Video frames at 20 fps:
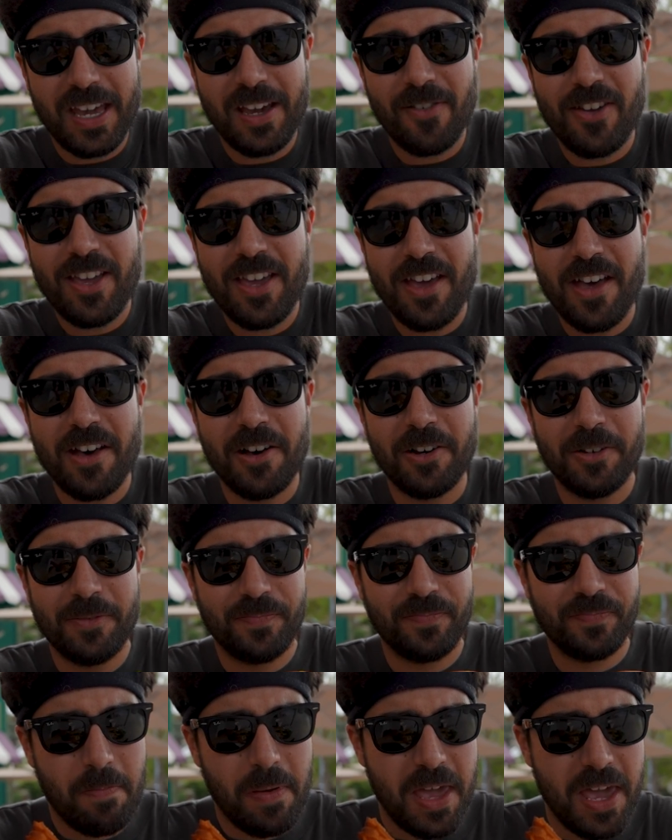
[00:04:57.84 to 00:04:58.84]
here we go.
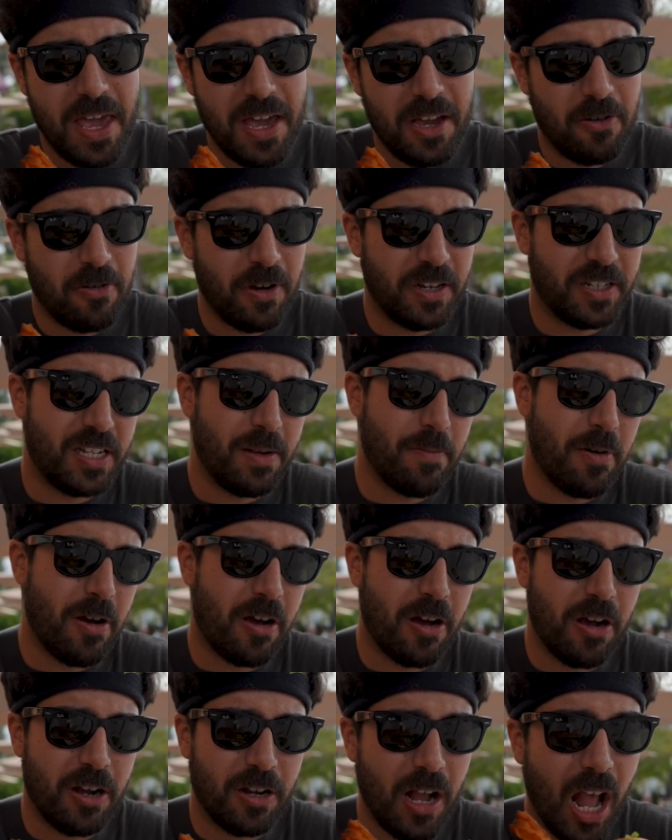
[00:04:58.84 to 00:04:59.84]
Big Krusty
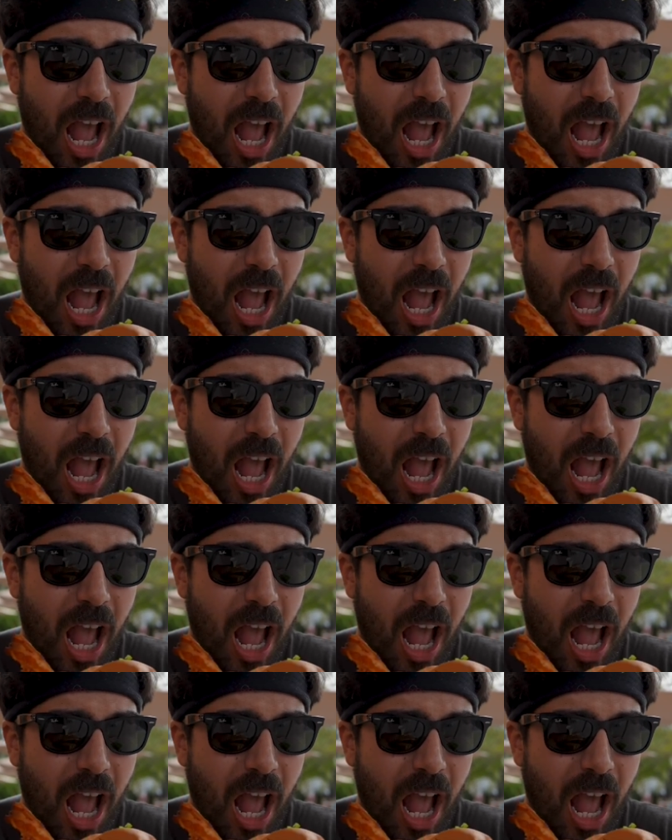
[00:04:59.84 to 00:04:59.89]
Burger.